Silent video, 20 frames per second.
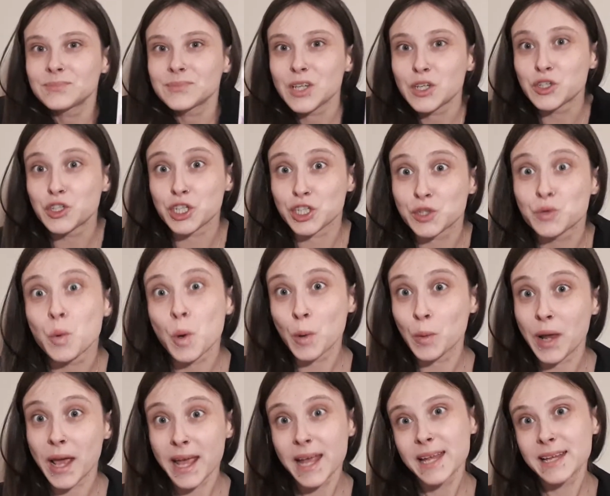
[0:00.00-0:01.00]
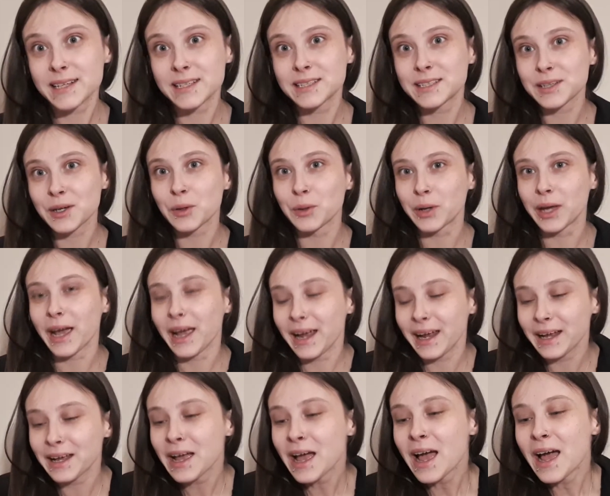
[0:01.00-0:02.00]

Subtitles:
just won't end, okay?